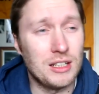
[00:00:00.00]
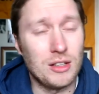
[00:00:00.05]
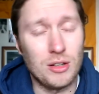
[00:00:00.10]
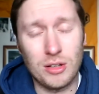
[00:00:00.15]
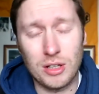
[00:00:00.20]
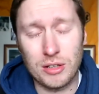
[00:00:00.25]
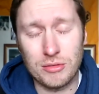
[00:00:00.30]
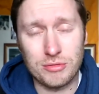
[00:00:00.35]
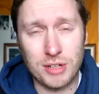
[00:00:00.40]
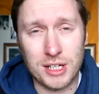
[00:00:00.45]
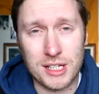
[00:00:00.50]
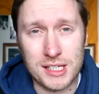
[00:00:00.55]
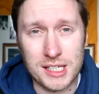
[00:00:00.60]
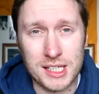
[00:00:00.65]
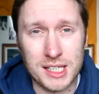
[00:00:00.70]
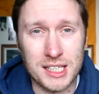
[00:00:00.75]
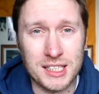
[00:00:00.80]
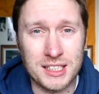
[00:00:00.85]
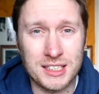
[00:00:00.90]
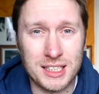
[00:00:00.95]
A lot like
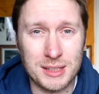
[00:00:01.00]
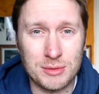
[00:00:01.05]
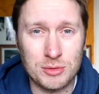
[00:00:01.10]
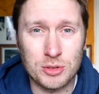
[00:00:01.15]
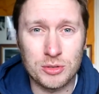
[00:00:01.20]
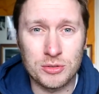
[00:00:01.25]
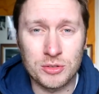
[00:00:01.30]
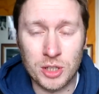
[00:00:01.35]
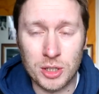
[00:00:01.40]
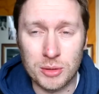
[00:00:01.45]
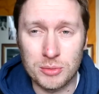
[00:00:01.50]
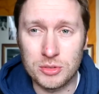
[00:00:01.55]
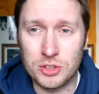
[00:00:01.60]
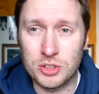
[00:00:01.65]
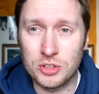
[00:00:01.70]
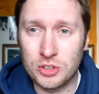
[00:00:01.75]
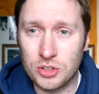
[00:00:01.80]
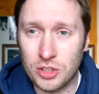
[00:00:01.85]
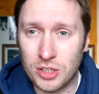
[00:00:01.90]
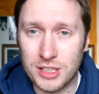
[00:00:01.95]
Reading, they seem to have come
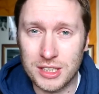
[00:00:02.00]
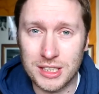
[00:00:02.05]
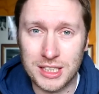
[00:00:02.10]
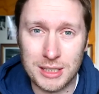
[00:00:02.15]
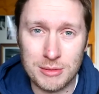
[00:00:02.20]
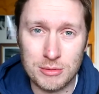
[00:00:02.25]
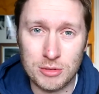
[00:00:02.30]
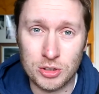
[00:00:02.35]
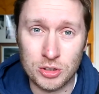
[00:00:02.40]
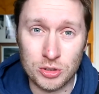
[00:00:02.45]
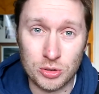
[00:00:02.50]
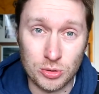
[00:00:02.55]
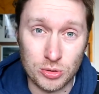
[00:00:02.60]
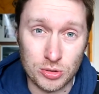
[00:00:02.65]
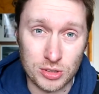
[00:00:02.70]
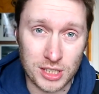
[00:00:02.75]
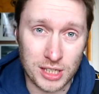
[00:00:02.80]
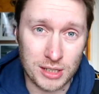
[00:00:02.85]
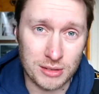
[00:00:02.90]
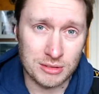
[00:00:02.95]
to try and keep the
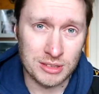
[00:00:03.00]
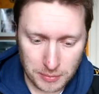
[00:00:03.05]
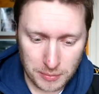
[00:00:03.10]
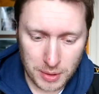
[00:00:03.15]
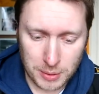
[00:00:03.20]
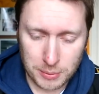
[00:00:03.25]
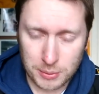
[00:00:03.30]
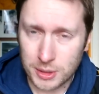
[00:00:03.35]
score down.